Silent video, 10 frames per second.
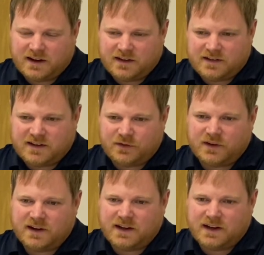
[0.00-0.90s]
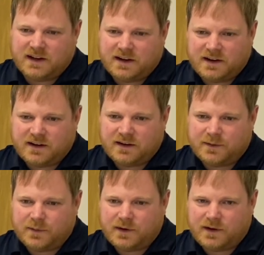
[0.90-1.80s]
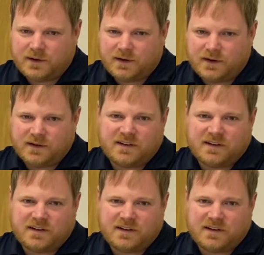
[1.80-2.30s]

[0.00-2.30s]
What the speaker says: It's definitely a